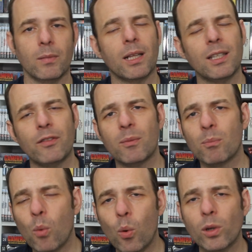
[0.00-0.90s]
and even
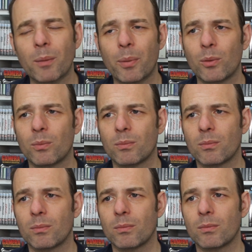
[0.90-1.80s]
moan about
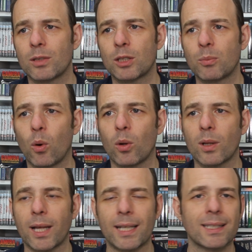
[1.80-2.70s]

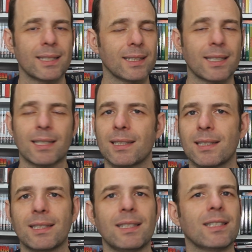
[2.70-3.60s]
small
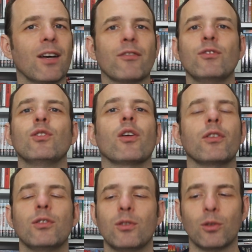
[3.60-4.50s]
inconsistencies that have
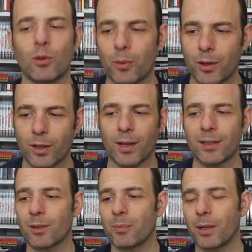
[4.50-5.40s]
nothing to do with the
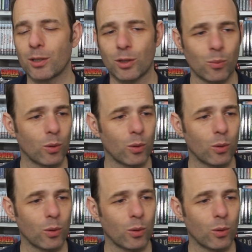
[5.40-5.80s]
grander picture.